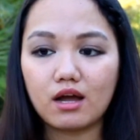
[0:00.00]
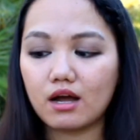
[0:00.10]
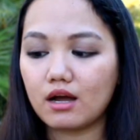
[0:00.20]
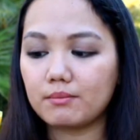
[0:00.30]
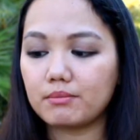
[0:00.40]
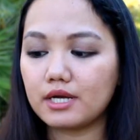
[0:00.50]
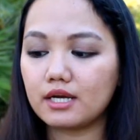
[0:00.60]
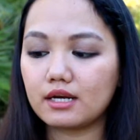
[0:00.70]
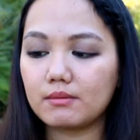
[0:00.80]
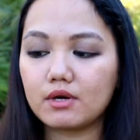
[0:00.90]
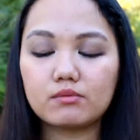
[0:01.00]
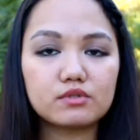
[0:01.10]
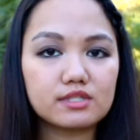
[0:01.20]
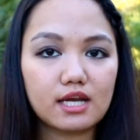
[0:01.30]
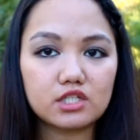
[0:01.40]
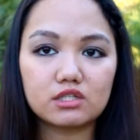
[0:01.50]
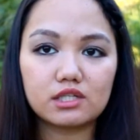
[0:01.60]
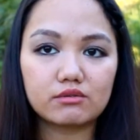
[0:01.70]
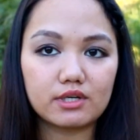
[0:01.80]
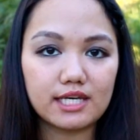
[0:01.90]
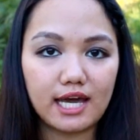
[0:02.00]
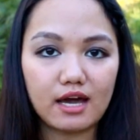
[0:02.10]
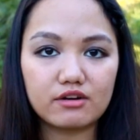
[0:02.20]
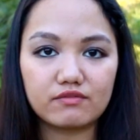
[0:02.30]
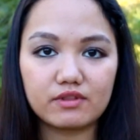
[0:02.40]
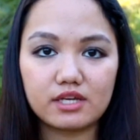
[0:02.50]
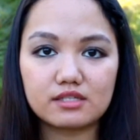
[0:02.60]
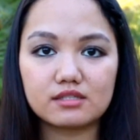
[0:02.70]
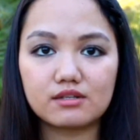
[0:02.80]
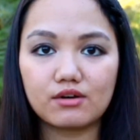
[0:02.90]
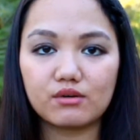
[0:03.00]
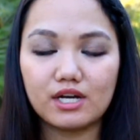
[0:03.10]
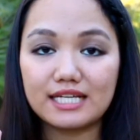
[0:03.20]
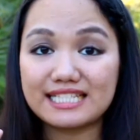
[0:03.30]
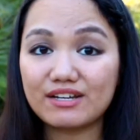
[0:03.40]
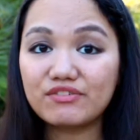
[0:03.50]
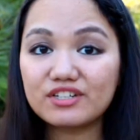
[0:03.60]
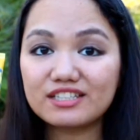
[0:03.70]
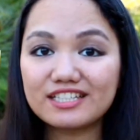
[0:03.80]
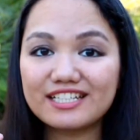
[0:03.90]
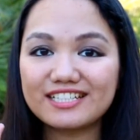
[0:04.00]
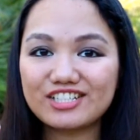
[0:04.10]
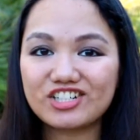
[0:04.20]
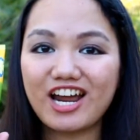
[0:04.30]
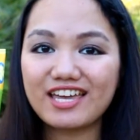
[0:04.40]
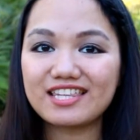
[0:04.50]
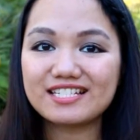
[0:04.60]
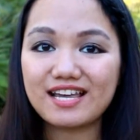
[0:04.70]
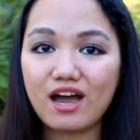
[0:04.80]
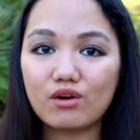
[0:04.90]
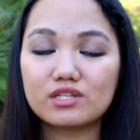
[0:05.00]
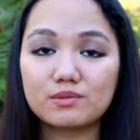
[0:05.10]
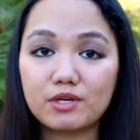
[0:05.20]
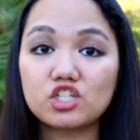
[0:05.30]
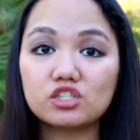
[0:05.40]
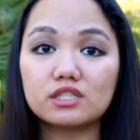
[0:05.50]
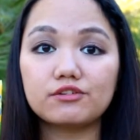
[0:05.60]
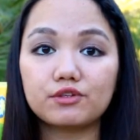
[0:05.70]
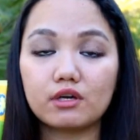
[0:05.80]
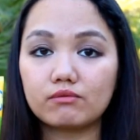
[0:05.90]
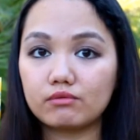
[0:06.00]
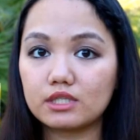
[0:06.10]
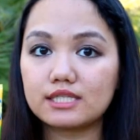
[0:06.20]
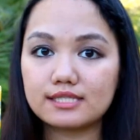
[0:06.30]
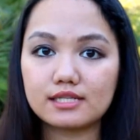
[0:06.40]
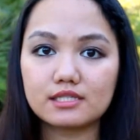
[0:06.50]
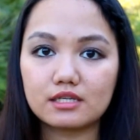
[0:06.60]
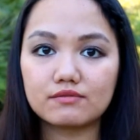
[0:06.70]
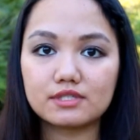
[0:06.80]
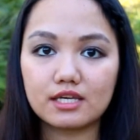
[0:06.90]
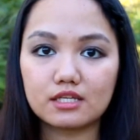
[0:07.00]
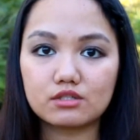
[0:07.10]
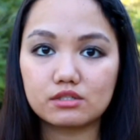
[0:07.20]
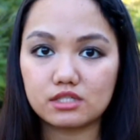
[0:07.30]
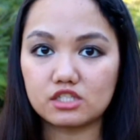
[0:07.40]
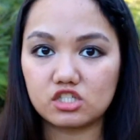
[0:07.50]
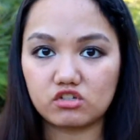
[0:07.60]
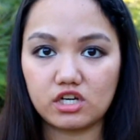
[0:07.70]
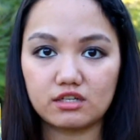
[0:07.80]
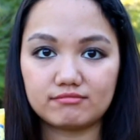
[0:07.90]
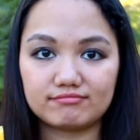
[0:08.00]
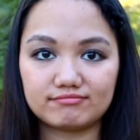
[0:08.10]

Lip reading: But I'm almost actually running out of this. So definitely try this out, especially if you have really sensitive skin to sunscreen.